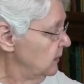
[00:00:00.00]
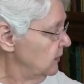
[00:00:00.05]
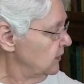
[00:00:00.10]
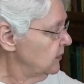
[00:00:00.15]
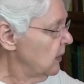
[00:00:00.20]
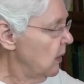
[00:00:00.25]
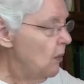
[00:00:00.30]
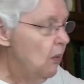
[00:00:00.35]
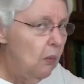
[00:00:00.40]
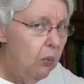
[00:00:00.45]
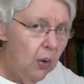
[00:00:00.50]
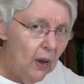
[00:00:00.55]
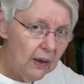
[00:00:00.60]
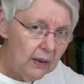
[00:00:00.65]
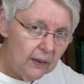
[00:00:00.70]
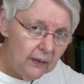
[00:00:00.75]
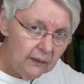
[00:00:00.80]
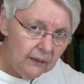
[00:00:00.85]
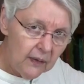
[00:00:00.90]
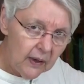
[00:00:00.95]
So
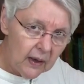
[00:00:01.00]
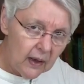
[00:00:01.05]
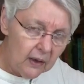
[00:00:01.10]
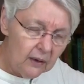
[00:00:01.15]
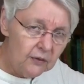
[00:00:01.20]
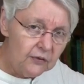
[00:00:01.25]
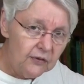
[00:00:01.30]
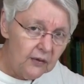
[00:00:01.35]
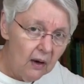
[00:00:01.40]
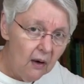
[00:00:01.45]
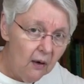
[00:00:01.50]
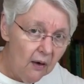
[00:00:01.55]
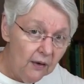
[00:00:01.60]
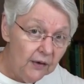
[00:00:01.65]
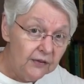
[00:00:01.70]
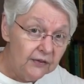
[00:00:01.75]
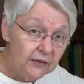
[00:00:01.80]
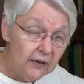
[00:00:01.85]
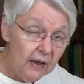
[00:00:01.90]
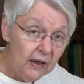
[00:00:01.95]
what the colors that
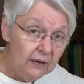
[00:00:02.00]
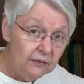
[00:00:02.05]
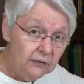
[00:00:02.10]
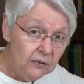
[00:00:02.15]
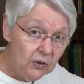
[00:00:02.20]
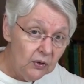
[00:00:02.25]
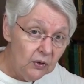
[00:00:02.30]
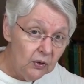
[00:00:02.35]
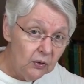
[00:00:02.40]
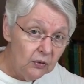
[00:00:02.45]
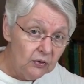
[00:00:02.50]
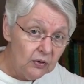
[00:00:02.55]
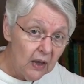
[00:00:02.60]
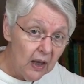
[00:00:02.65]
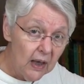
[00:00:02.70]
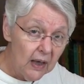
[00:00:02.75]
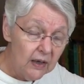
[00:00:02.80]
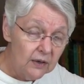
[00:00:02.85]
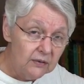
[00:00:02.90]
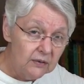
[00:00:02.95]
are safe to use
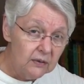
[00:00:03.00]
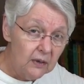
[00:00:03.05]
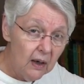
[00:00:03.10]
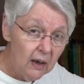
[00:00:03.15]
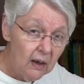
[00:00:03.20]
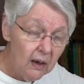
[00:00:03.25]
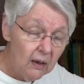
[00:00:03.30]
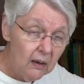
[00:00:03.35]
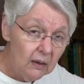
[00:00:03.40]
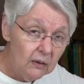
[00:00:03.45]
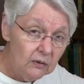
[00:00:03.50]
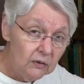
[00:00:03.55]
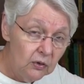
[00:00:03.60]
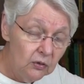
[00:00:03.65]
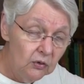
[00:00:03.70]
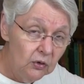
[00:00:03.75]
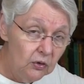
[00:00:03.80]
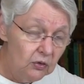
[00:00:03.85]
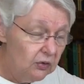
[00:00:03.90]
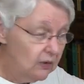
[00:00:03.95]
as uh,
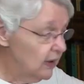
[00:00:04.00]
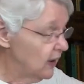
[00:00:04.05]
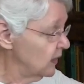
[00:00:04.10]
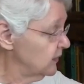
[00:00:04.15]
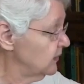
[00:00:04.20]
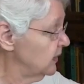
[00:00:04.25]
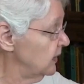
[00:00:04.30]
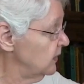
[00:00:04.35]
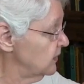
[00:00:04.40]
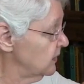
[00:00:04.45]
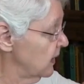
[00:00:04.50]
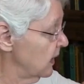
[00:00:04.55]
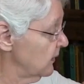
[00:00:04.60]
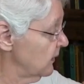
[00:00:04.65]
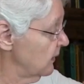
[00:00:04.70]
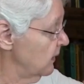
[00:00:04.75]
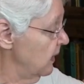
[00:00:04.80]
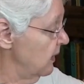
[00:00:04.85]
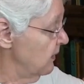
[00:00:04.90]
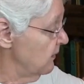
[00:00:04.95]
to neutralize each
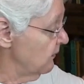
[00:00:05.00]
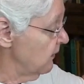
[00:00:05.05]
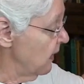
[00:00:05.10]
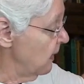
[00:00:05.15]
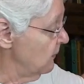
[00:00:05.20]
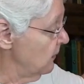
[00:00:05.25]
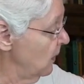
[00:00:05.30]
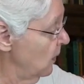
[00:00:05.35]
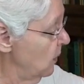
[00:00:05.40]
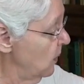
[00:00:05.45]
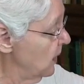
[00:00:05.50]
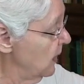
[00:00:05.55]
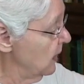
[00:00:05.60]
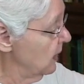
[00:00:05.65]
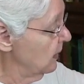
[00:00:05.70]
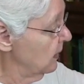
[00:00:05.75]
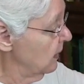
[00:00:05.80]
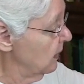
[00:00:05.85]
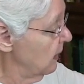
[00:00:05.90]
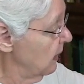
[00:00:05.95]
other from the
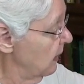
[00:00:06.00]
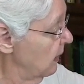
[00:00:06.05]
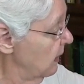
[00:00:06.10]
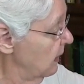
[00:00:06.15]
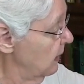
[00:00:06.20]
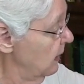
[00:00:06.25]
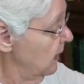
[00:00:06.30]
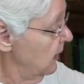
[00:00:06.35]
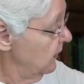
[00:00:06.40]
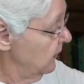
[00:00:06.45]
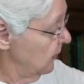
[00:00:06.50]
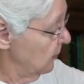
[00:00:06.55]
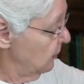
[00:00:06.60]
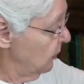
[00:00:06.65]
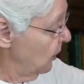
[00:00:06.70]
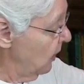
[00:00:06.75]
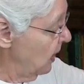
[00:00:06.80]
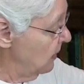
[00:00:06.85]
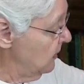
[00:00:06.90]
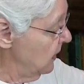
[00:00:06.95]
wheel are the
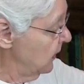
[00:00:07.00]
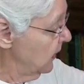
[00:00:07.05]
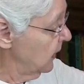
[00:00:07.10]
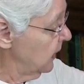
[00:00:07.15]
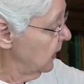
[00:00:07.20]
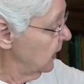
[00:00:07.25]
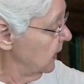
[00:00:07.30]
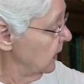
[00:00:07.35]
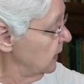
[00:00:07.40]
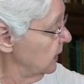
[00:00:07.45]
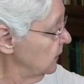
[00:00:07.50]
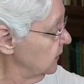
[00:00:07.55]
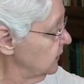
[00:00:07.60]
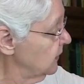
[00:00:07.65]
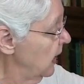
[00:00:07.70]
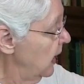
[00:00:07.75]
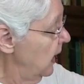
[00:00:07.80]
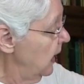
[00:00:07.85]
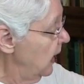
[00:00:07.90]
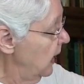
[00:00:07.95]
primary
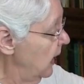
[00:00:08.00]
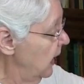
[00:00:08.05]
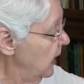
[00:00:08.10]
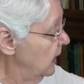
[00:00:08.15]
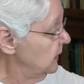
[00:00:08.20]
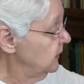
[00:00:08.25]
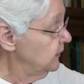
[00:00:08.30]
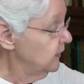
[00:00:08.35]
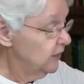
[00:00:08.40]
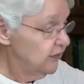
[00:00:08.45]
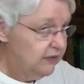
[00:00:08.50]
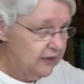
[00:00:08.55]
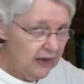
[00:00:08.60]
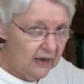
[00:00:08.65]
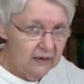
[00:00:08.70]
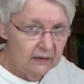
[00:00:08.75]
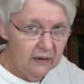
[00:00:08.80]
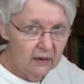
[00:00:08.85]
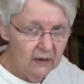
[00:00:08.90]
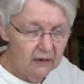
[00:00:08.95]
colors and the
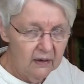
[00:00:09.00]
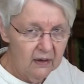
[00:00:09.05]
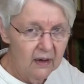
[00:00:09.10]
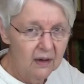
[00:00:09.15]
secondary